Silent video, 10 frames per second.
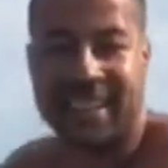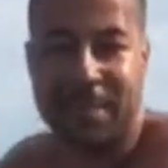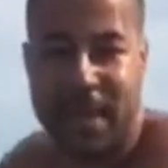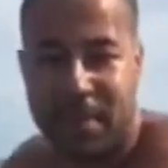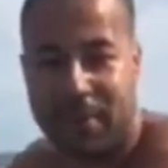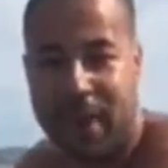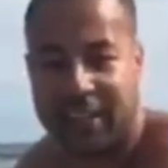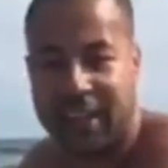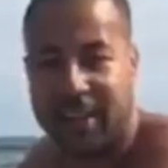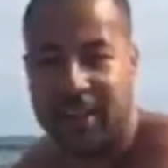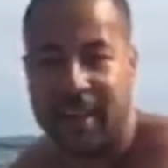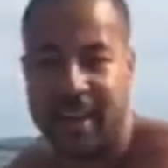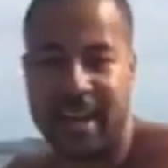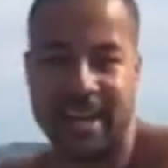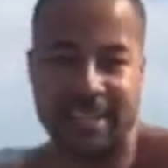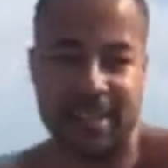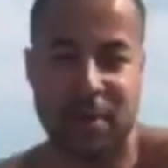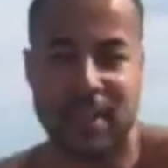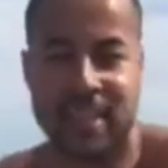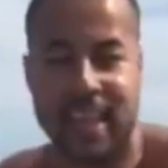It's me, Perfecto.
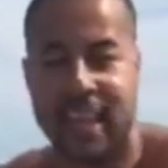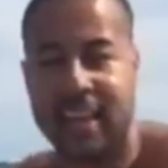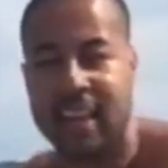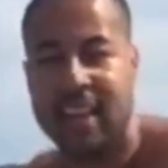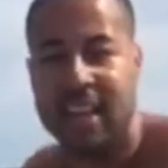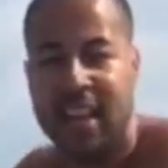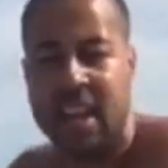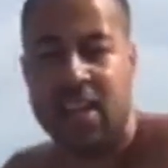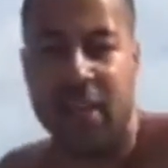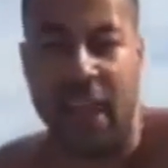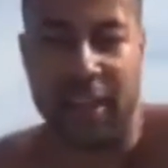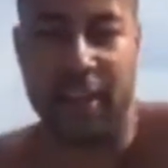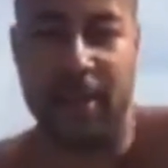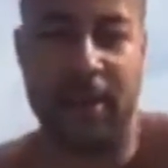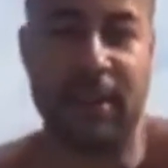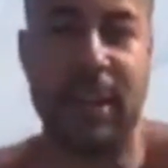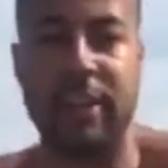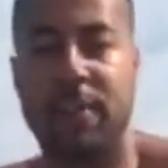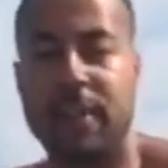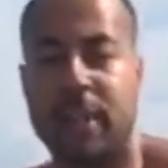Just want to say thank you.
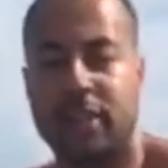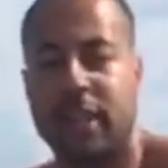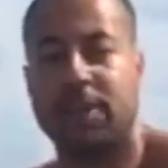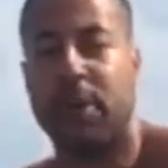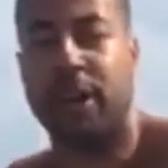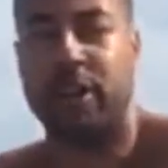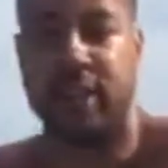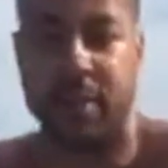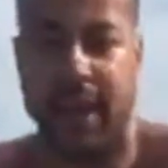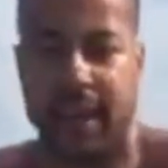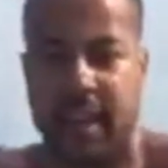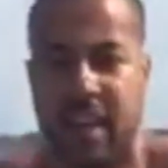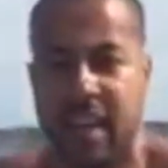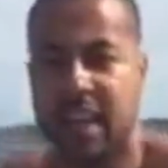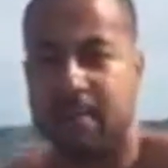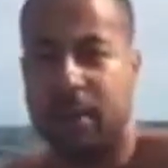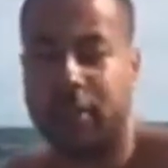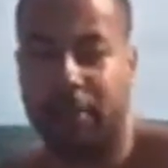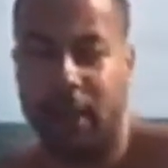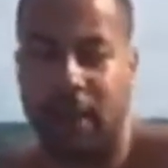You've been such an inspiration to me.
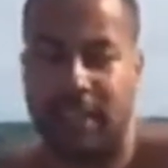Mission Blue